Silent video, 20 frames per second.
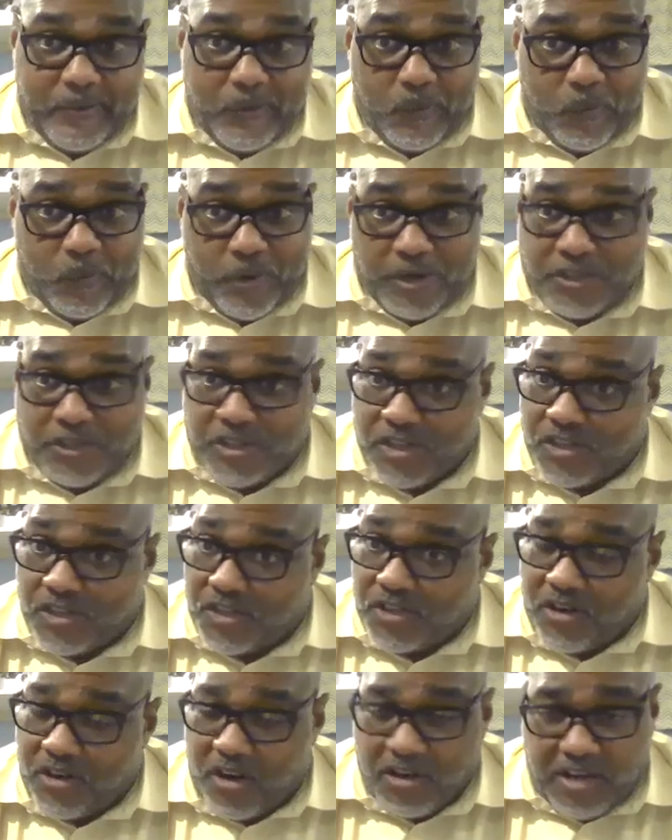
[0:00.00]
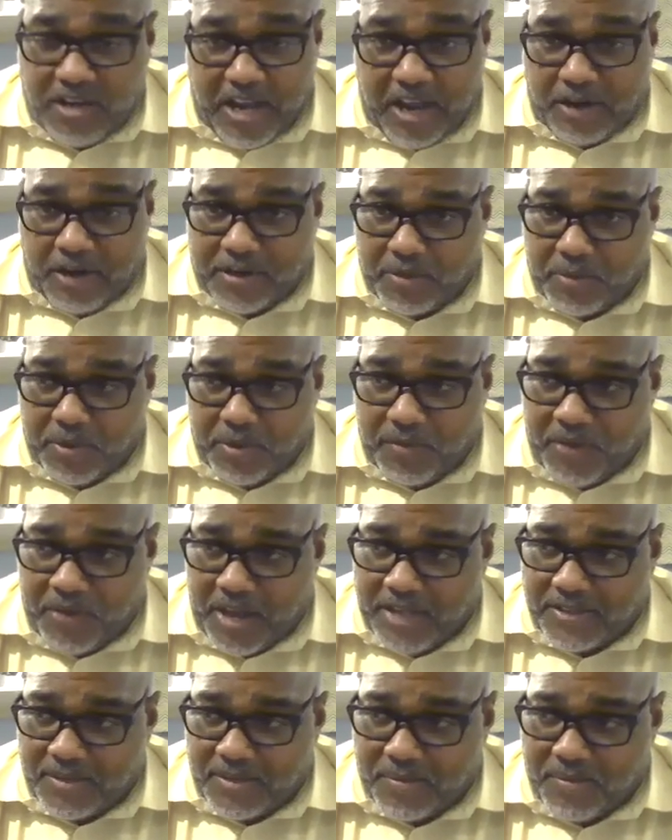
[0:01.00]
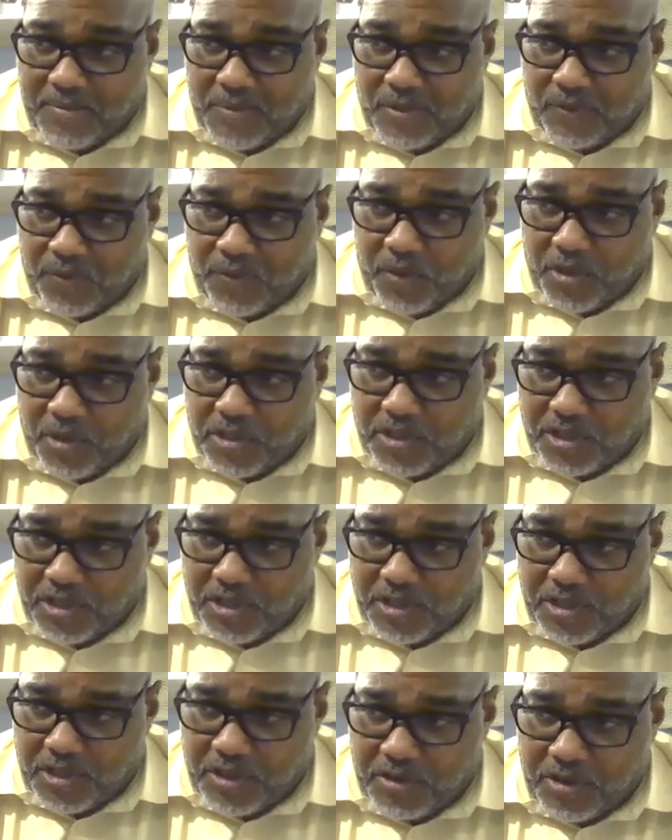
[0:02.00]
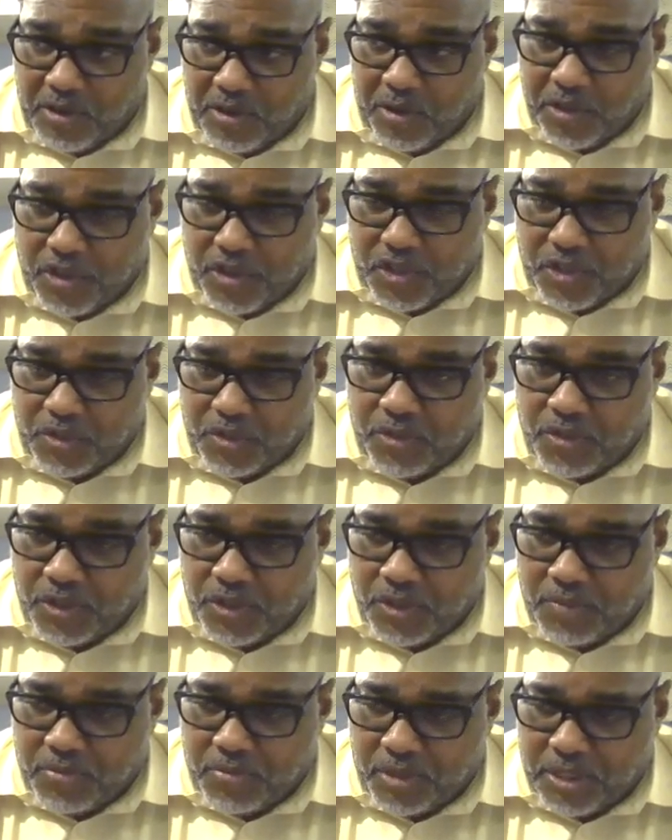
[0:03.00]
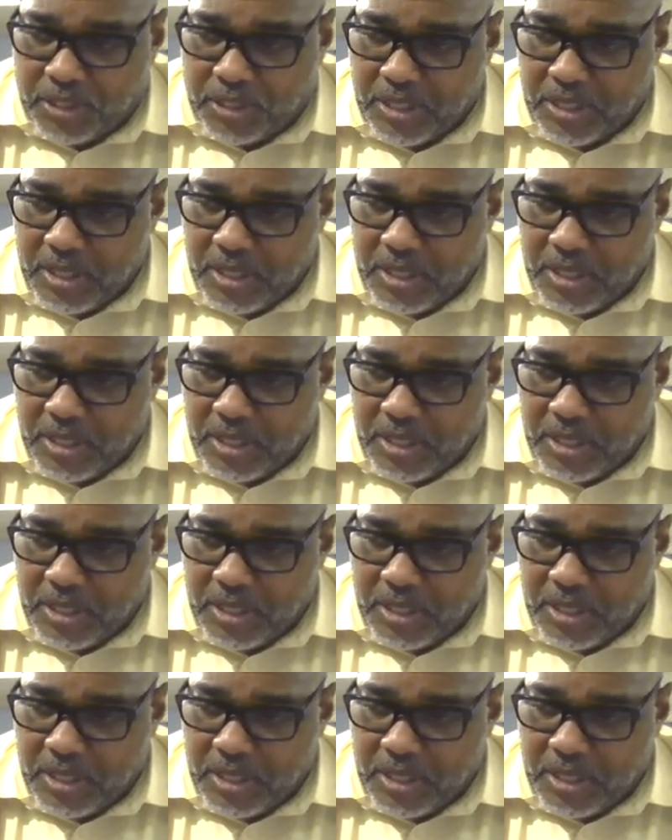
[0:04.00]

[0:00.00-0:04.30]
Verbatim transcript: we're just starting out and we've had some misfortune, you know, no excuses, but,